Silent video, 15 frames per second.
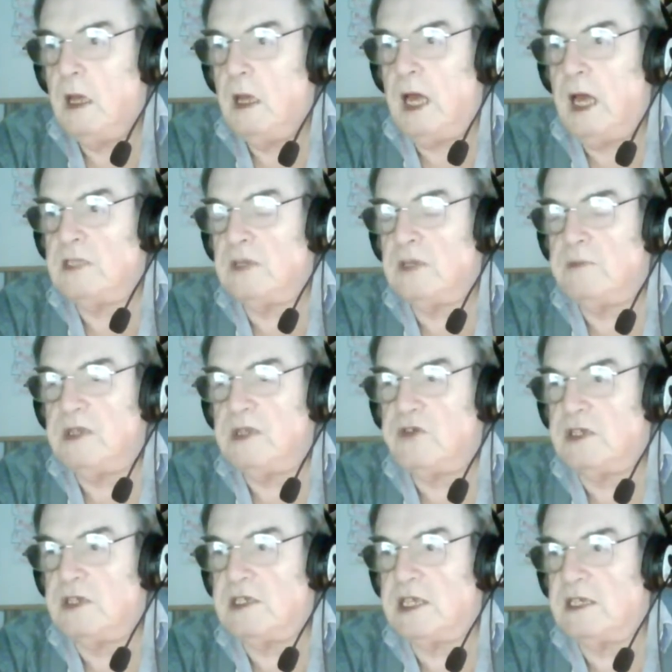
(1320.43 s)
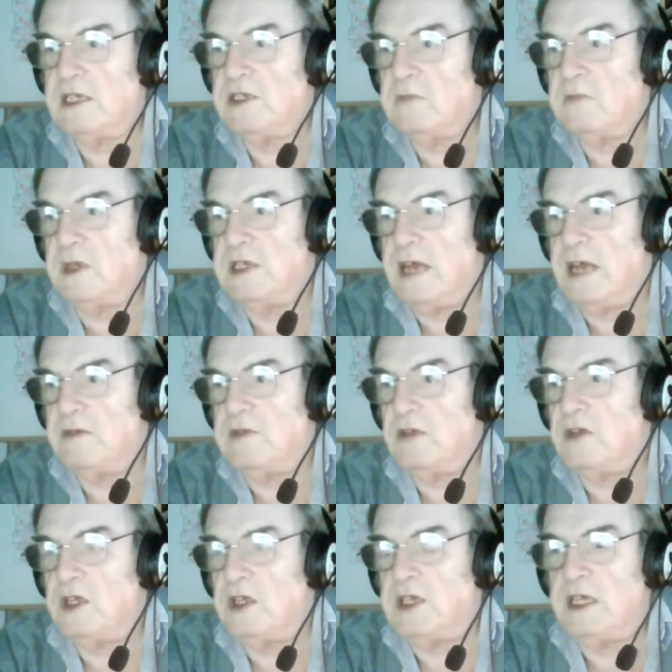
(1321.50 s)
and somebody tried to take some money out. Now,
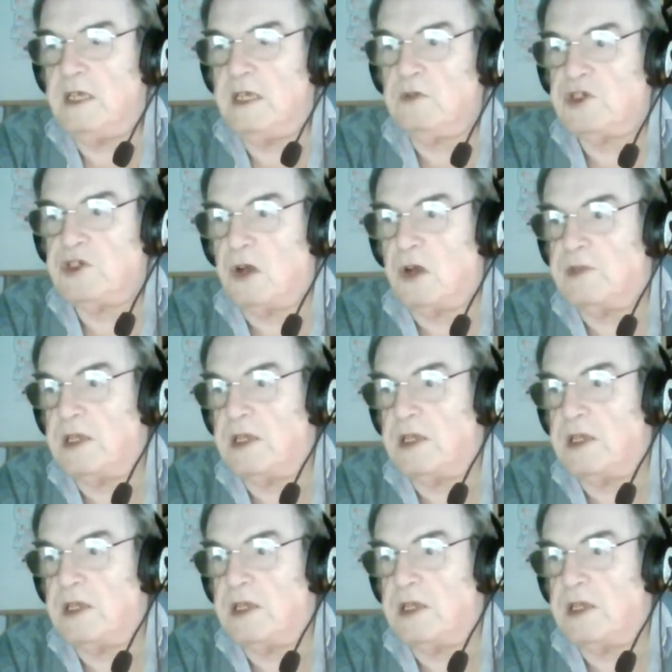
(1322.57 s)
luckily, it was stopped,